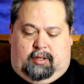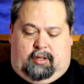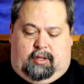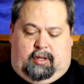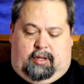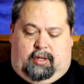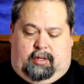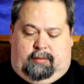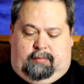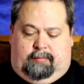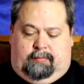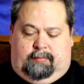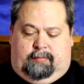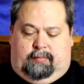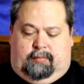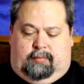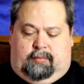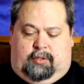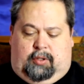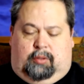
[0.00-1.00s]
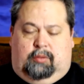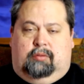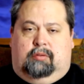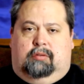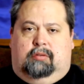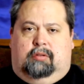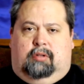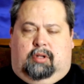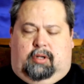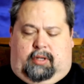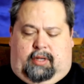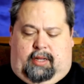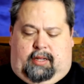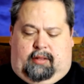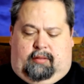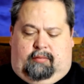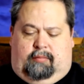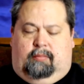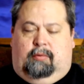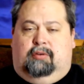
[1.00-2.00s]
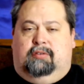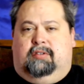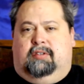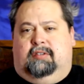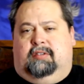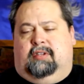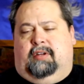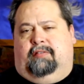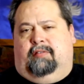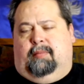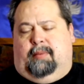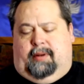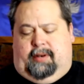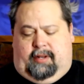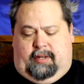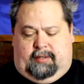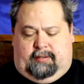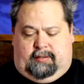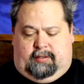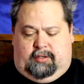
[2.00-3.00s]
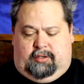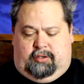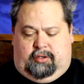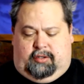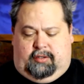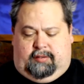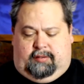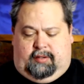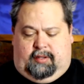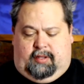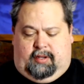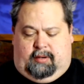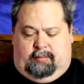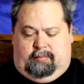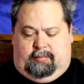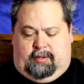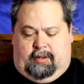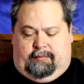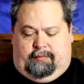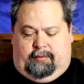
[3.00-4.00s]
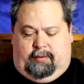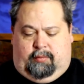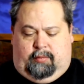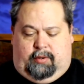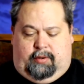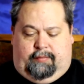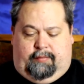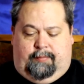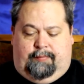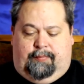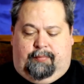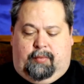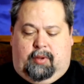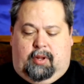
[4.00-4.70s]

Um, don't look at most of the stuff on my desk because you can see that I'm definitely one of them.